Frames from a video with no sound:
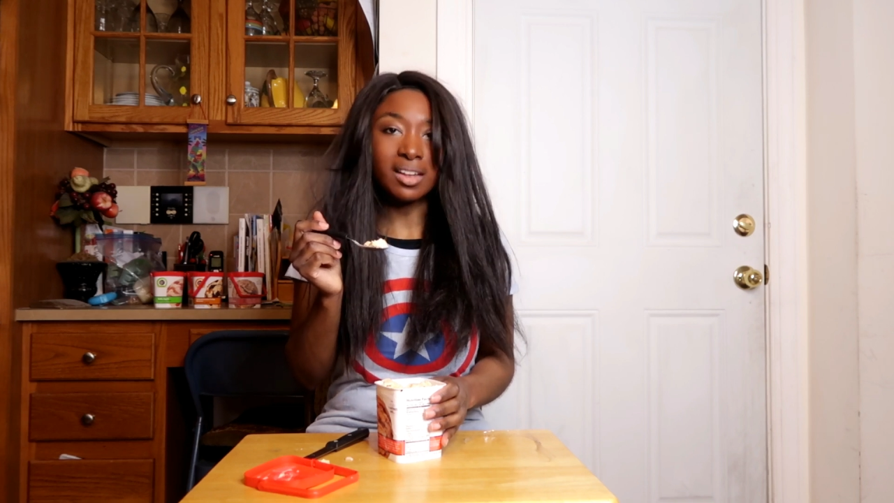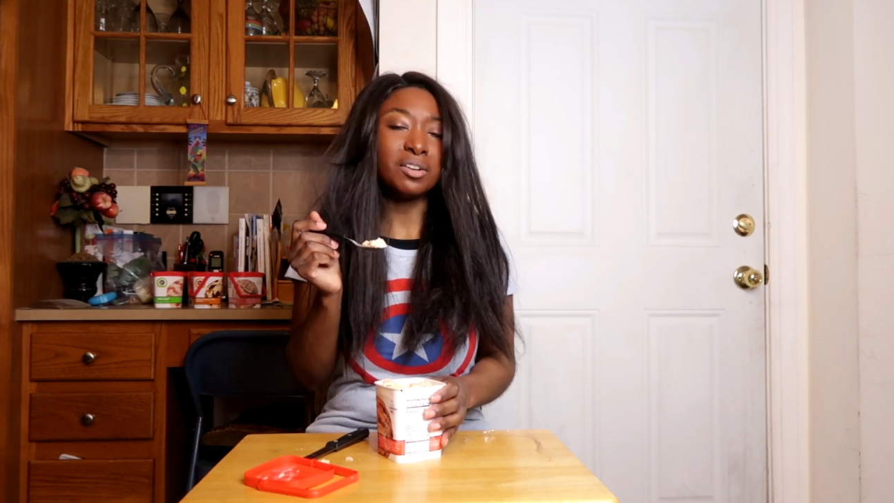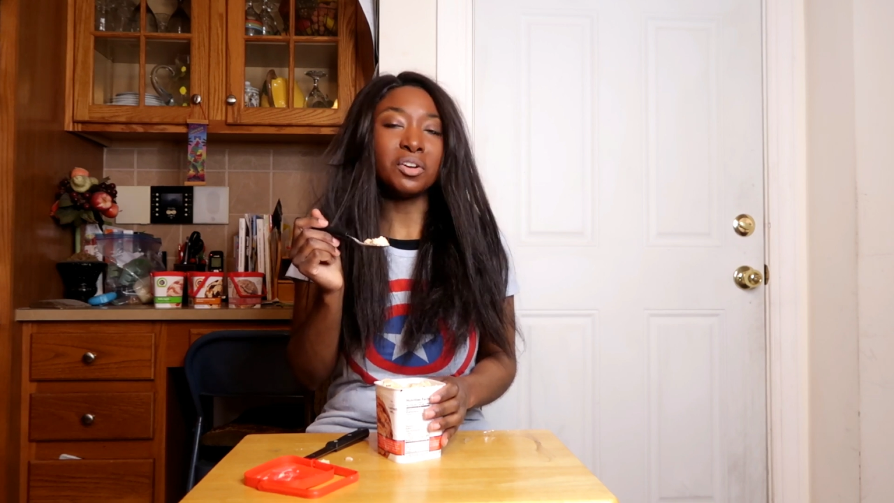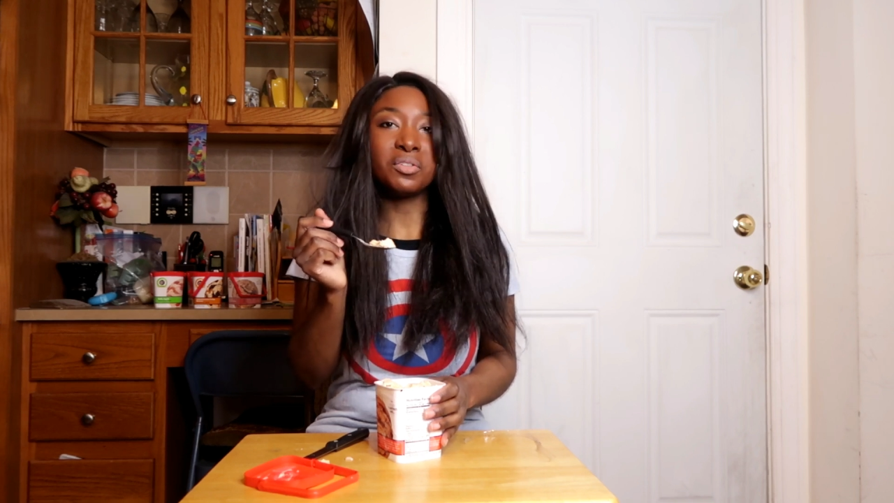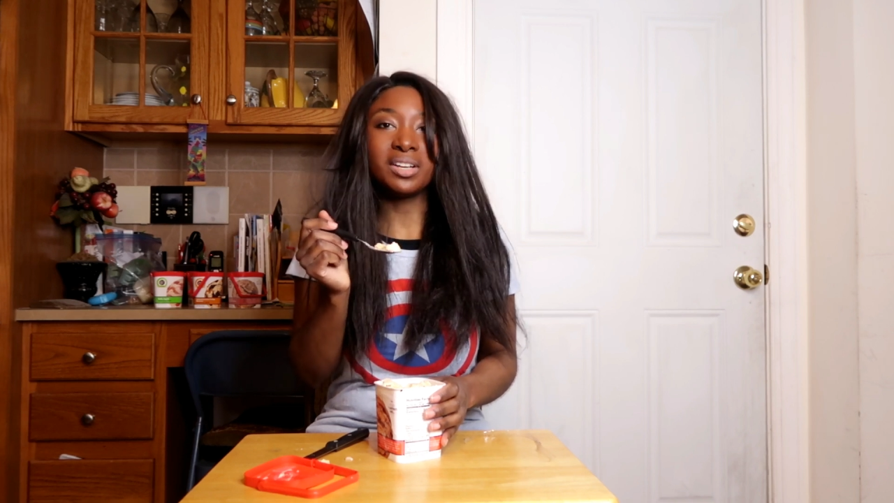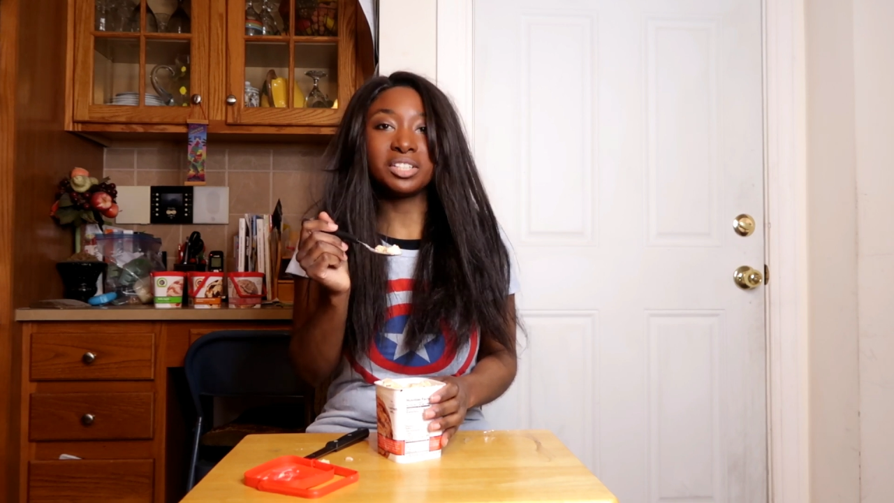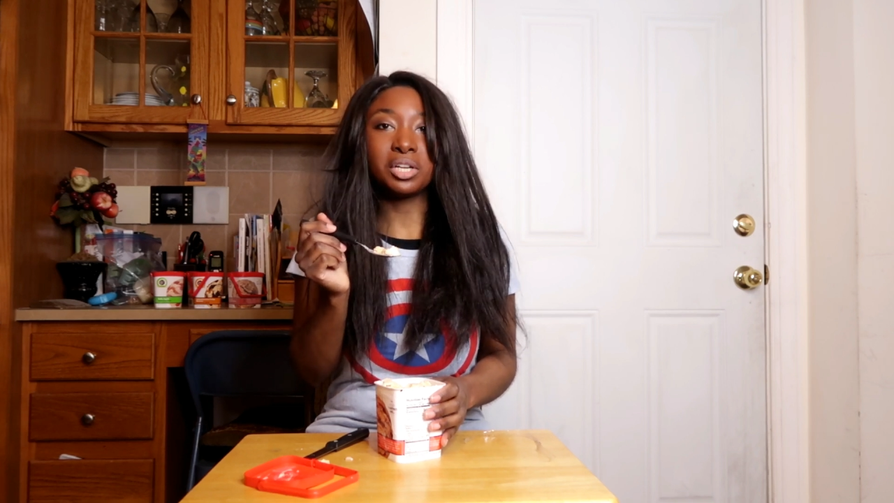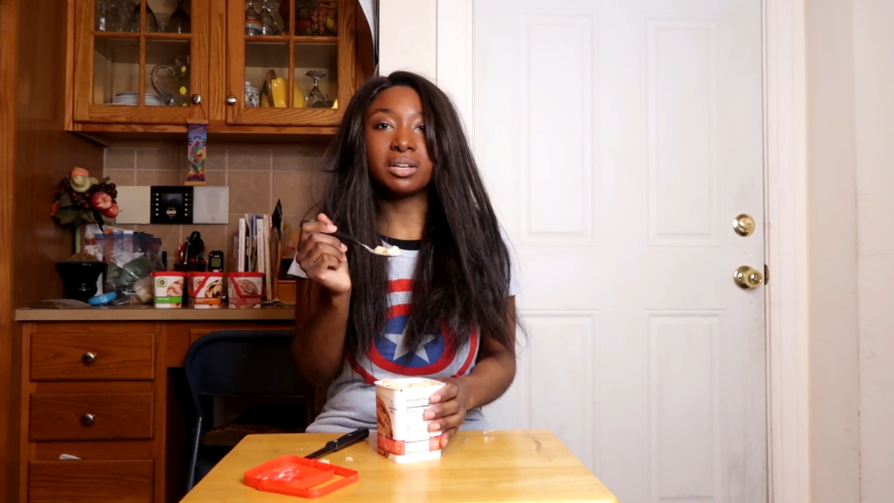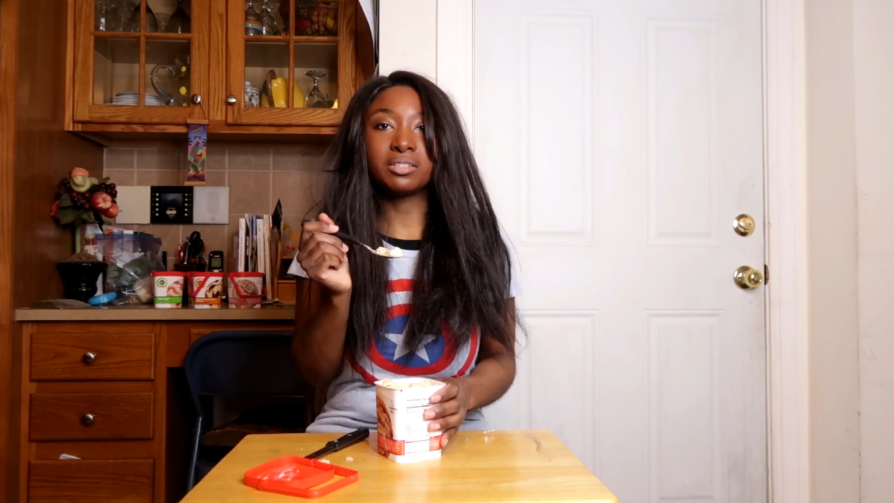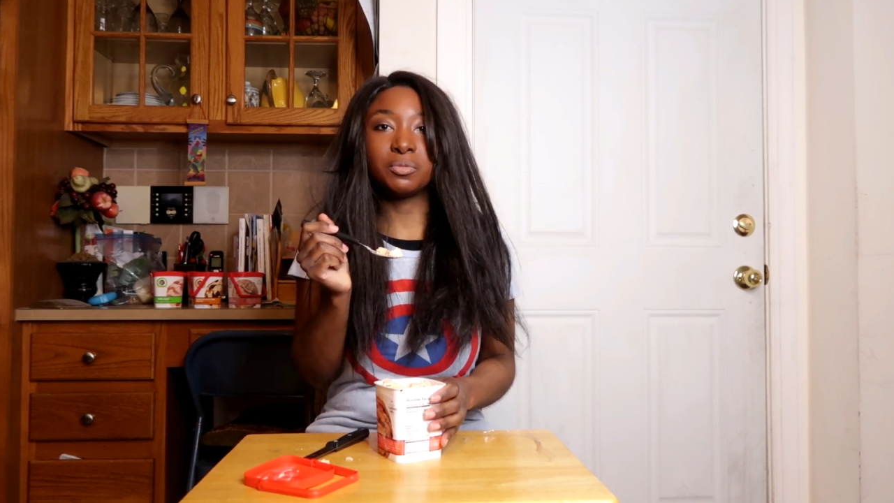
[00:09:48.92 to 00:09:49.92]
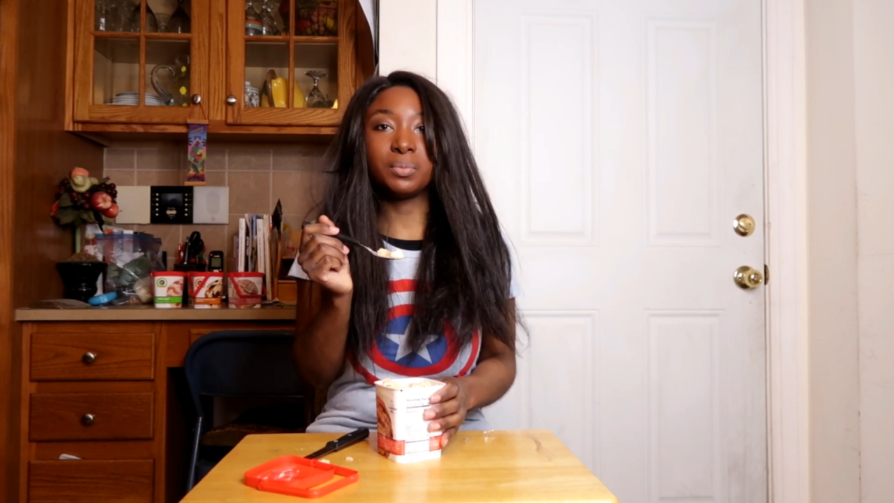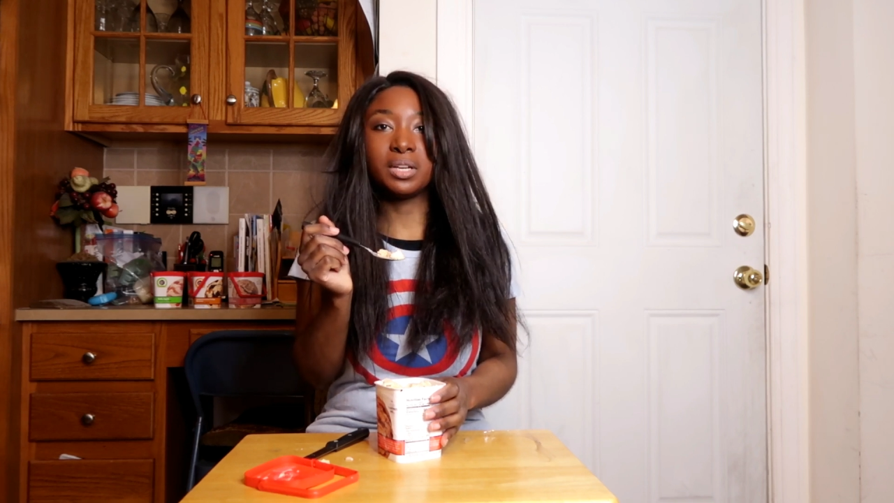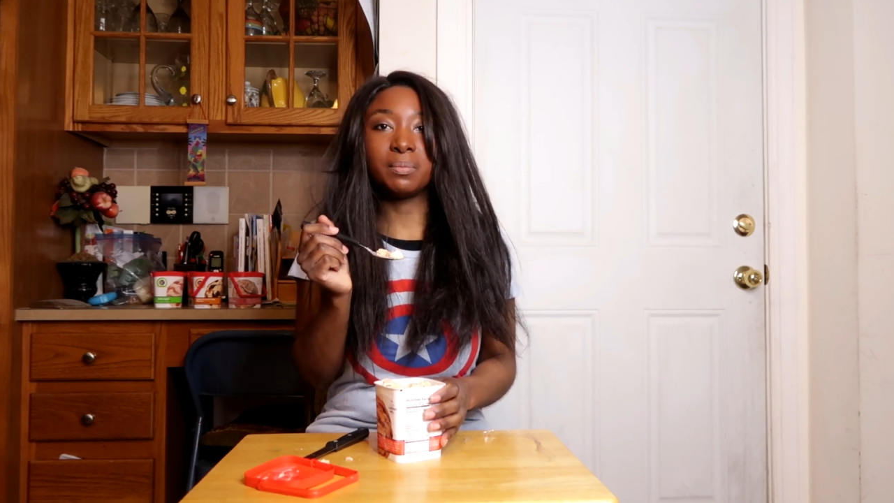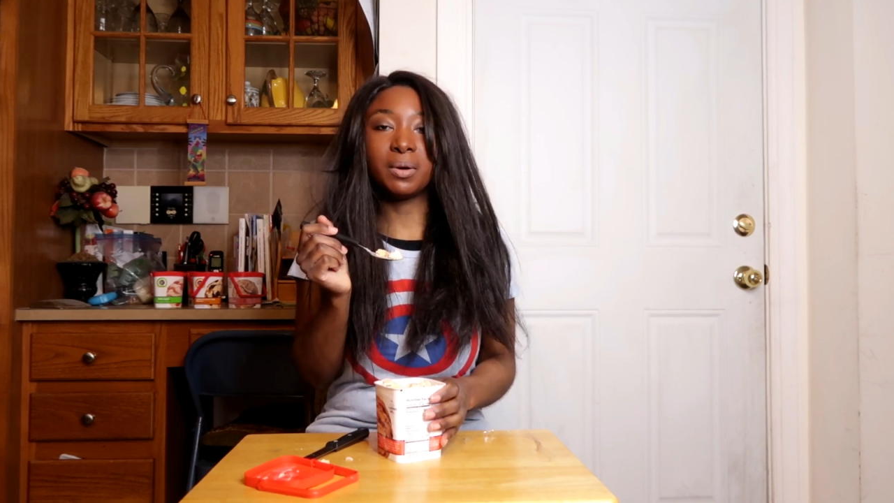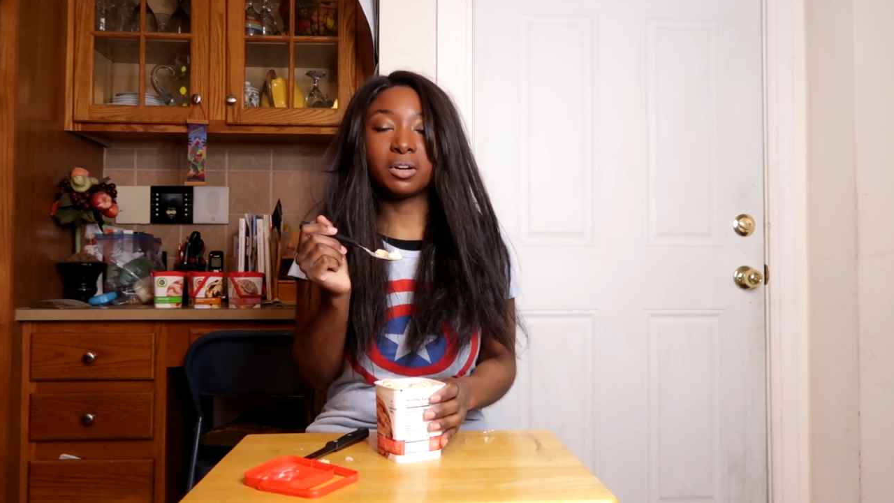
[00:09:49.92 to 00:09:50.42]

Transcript: I don't know, like chunks of peanut